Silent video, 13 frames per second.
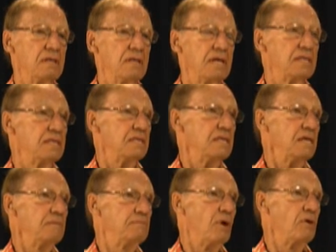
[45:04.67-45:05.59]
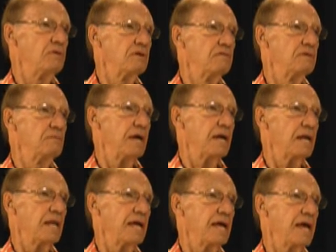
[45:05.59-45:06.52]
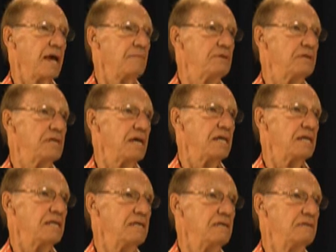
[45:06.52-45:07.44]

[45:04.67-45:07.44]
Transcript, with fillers: that both of them had a leg amputated.